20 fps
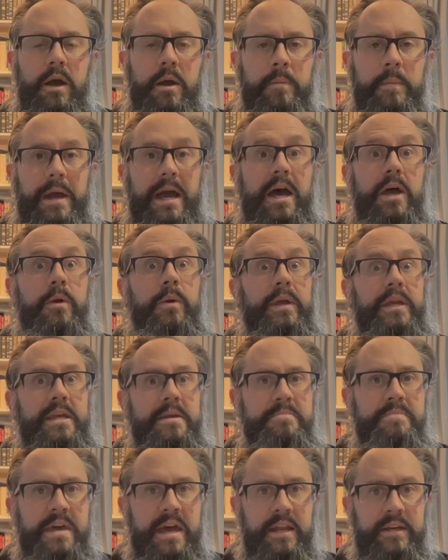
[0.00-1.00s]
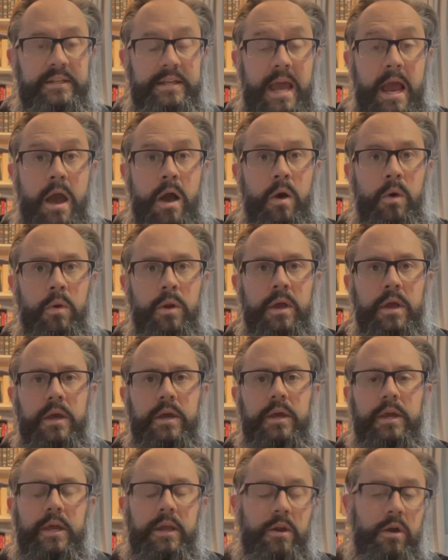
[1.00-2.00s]
How do I keep that down
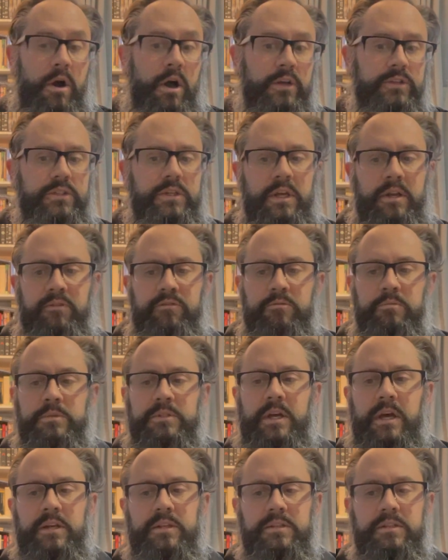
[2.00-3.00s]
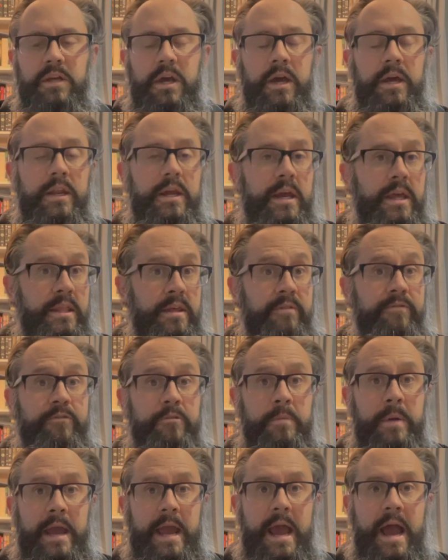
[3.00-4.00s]
and oscillating from side to side? And then for
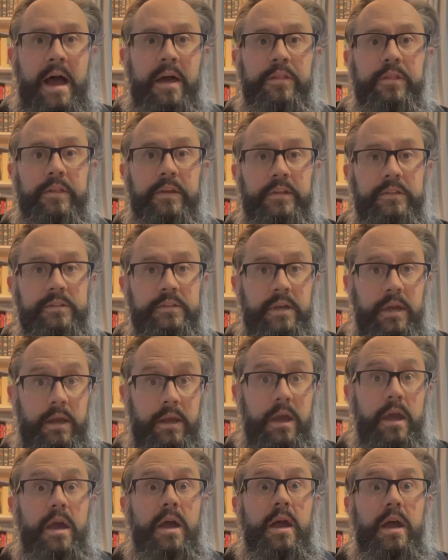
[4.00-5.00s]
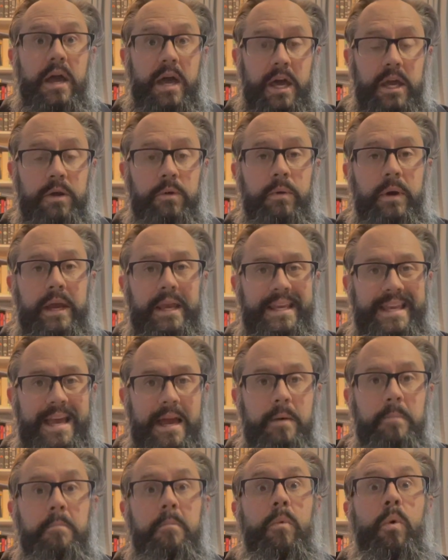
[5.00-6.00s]
my athletes, like, how do I
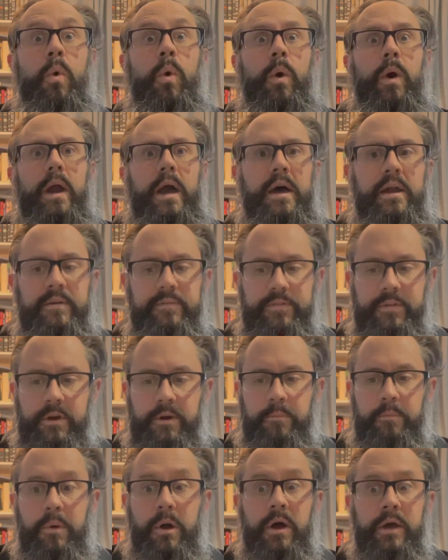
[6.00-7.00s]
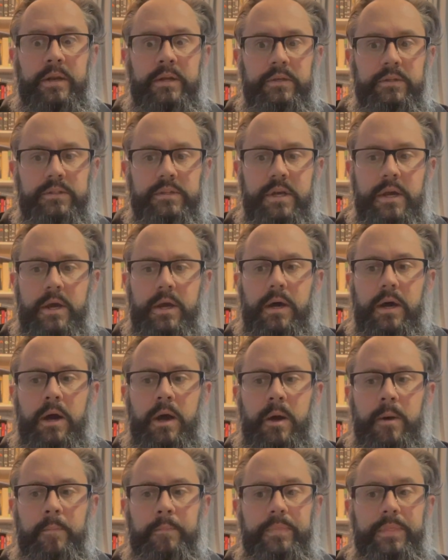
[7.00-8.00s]
get more out of their bodies?
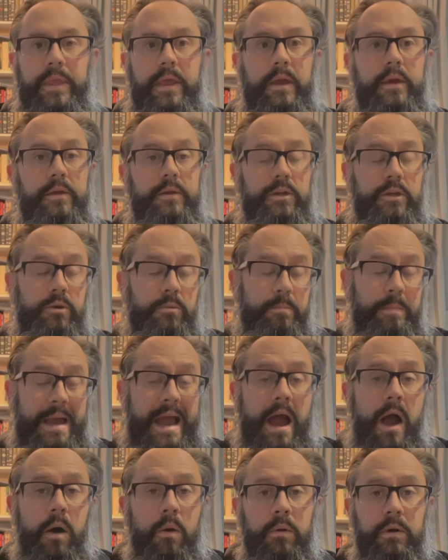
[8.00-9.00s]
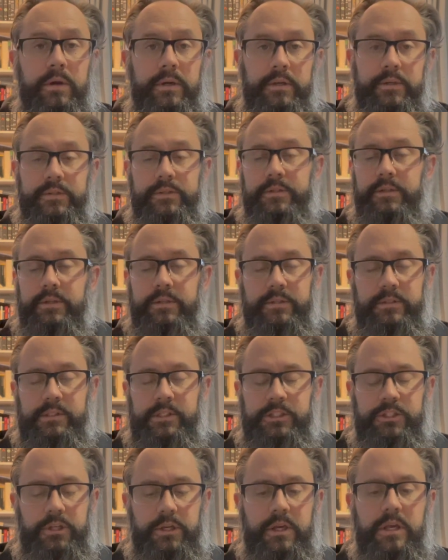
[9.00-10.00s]
Power is
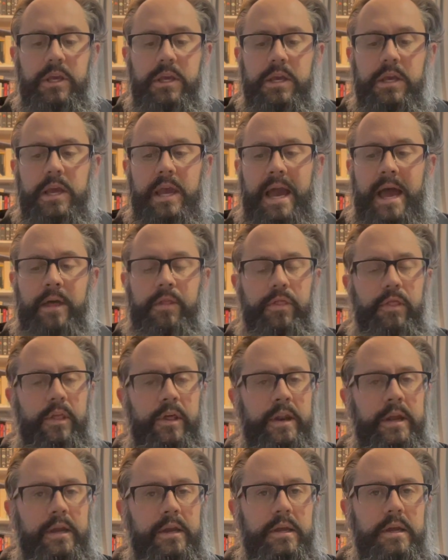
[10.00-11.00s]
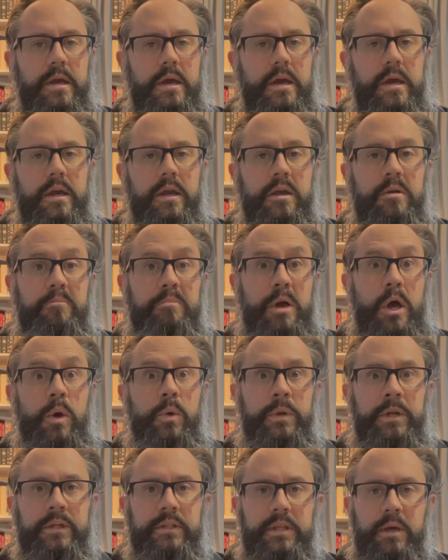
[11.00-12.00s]
such a key athletic
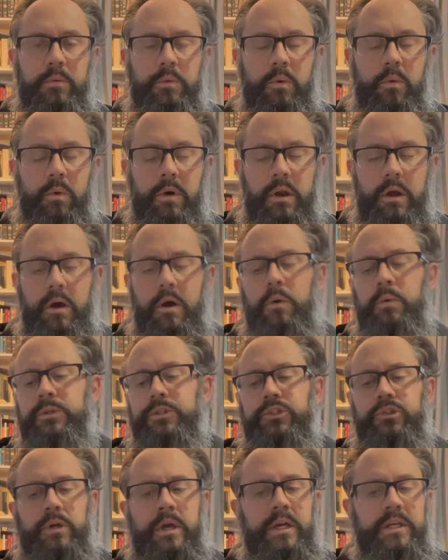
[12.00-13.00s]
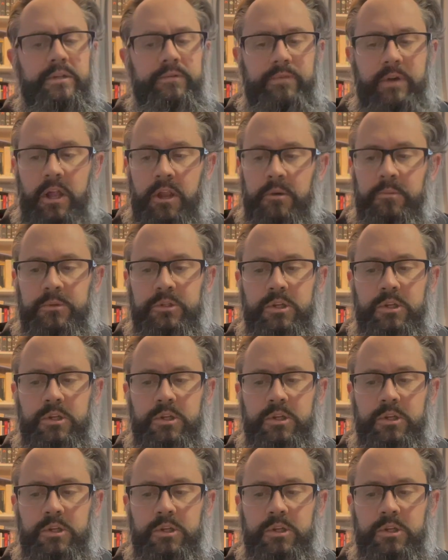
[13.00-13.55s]
component that we want to always try and develop.